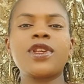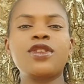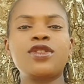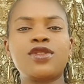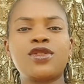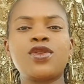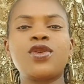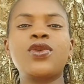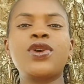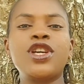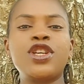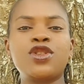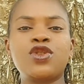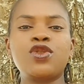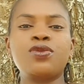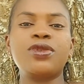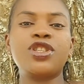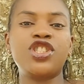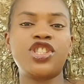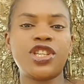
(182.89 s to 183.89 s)
So it
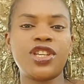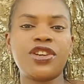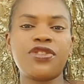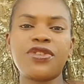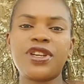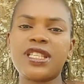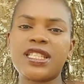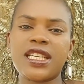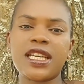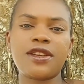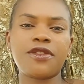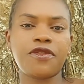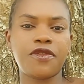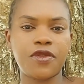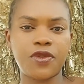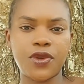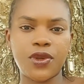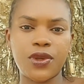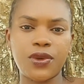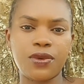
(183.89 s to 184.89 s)
will be generated
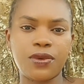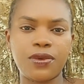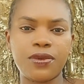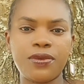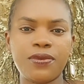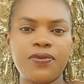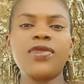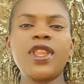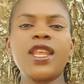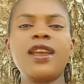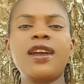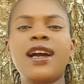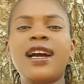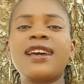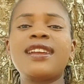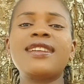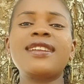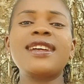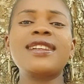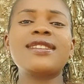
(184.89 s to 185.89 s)
for you.
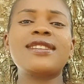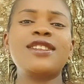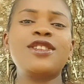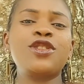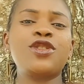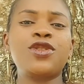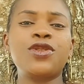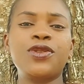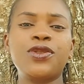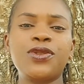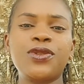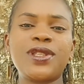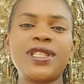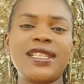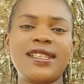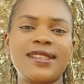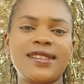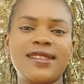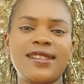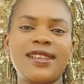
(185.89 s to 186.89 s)
Another thing to note
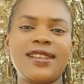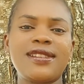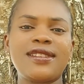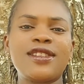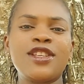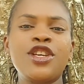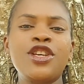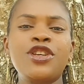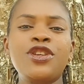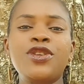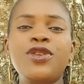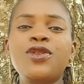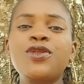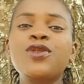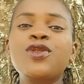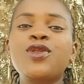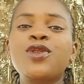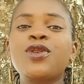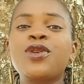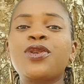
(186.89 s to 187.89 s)
is this:
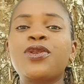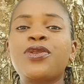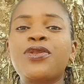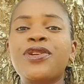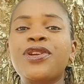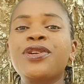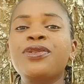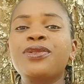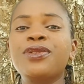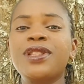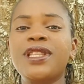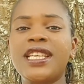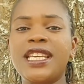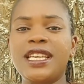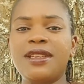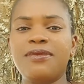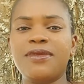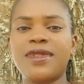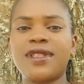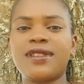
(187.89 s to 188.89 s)
use your real
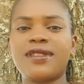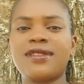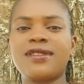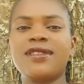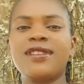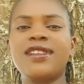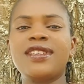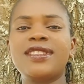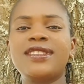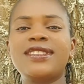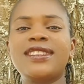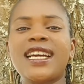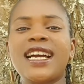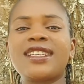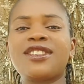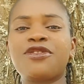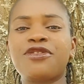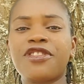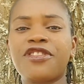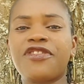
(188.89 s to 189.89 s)
names
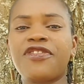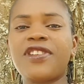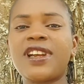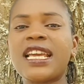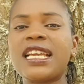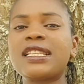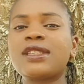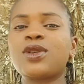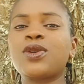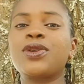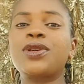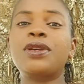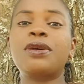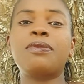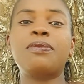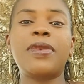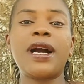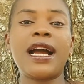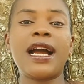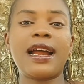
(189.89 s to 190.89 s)
that reflect on
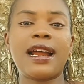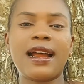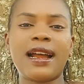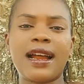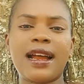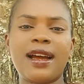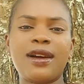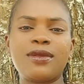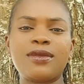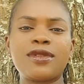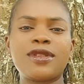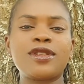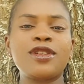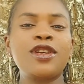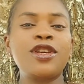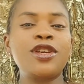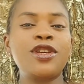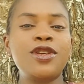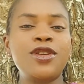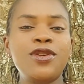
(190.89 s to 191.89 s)
your bank account.
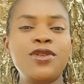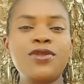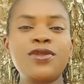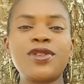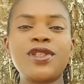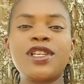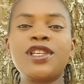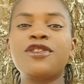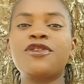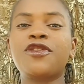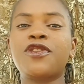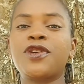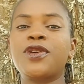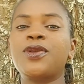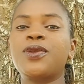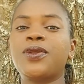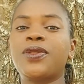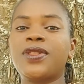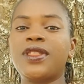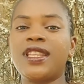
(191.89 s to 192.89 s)
Use it for
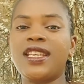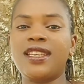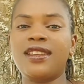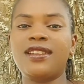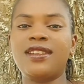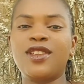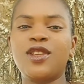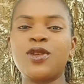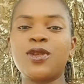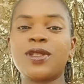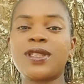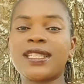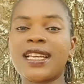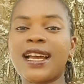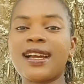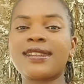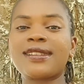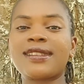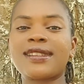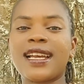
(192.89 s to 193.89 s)
your TIN, your
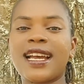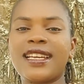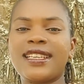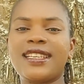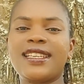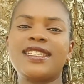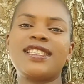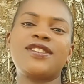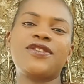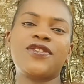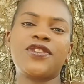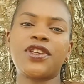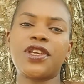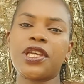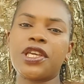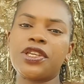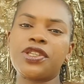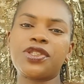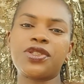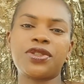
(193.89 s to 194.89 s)
tax
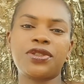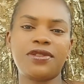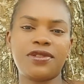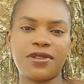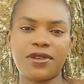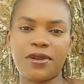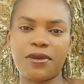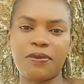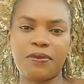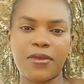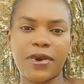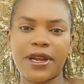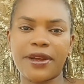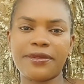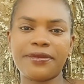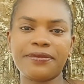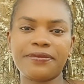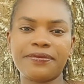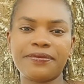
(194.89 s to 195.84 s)
identification number.